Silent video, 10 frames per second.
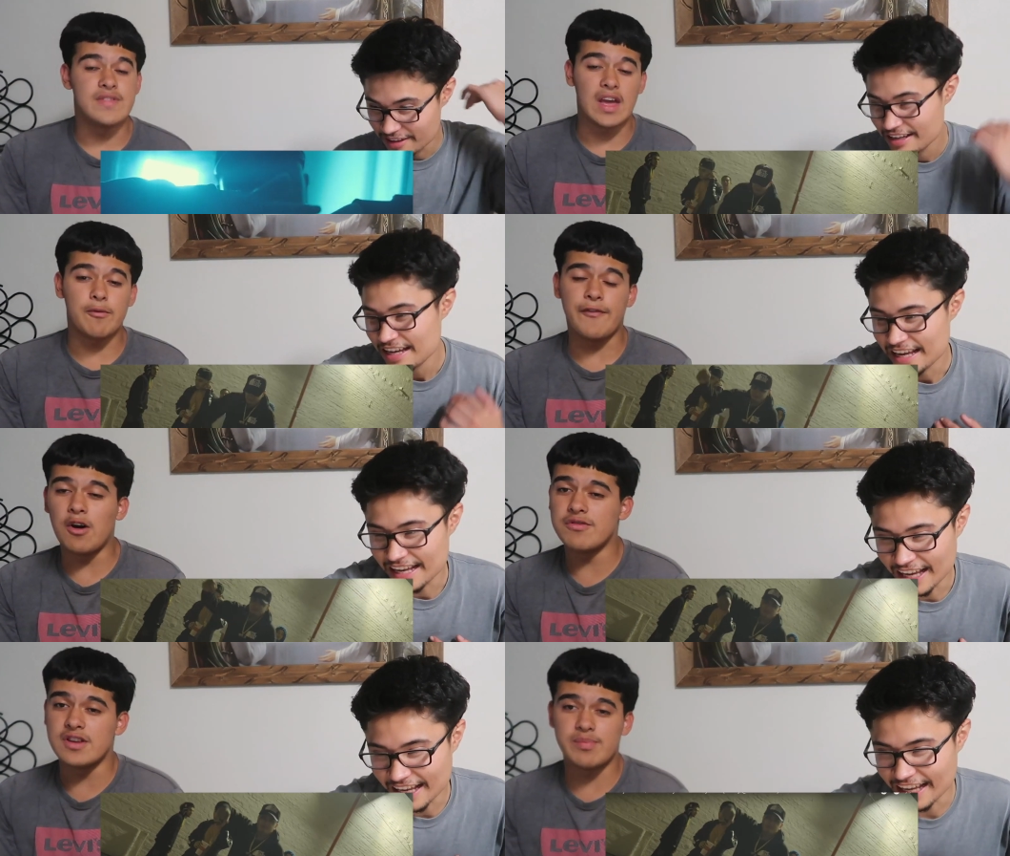
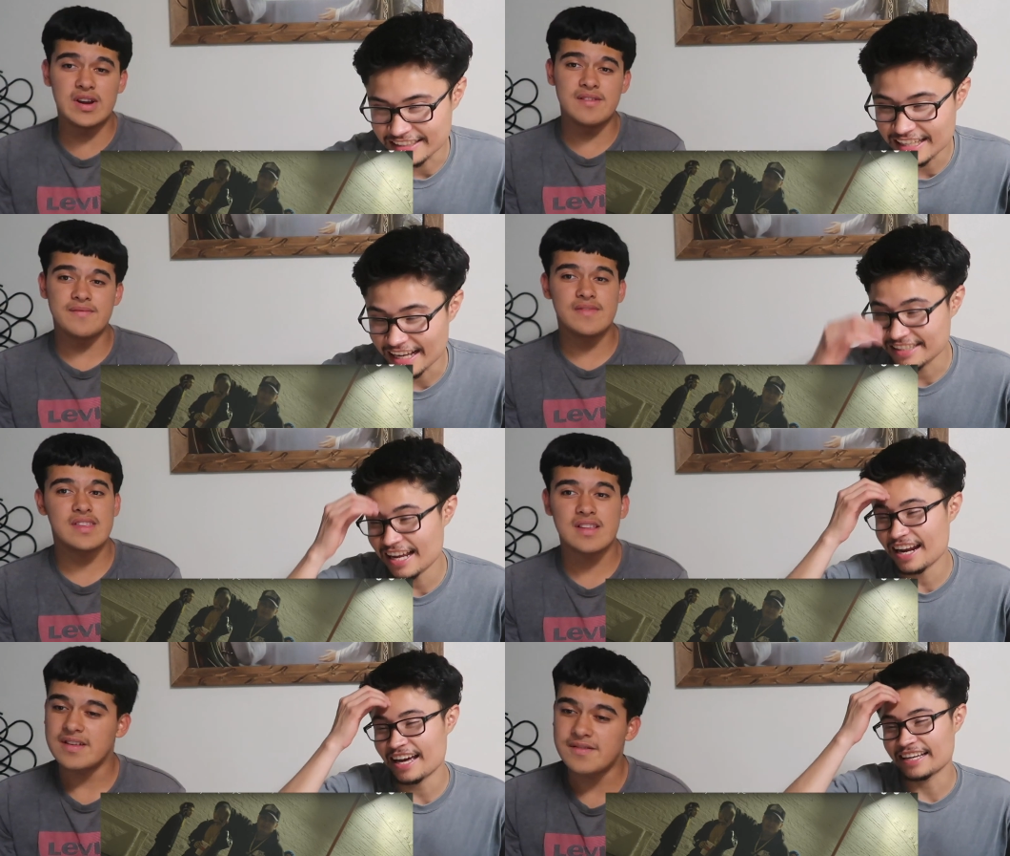Speaker 1: It's not, it's not
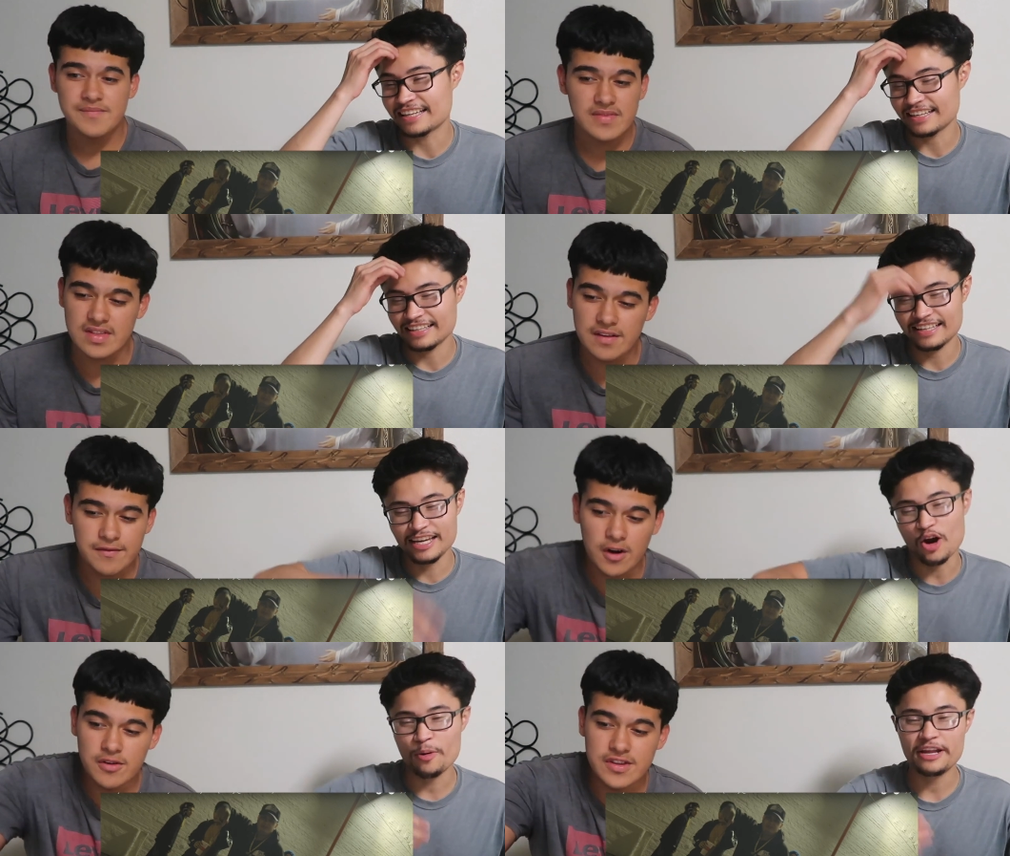like they he
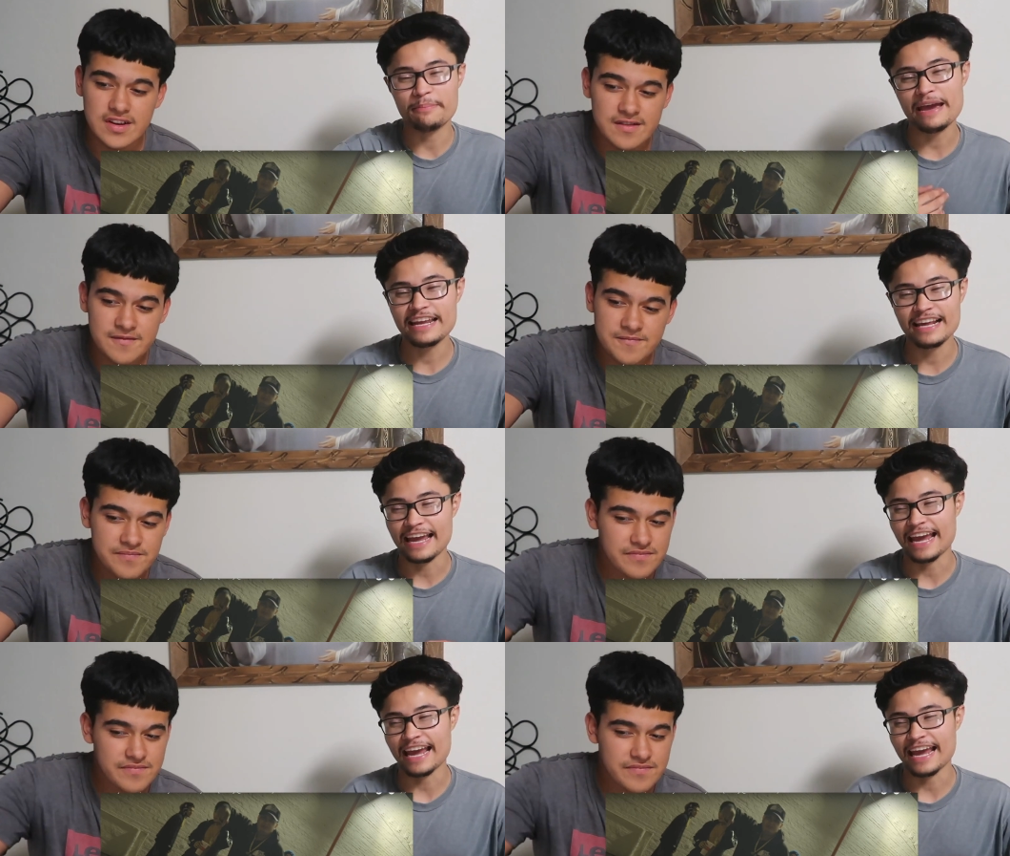folded. already made it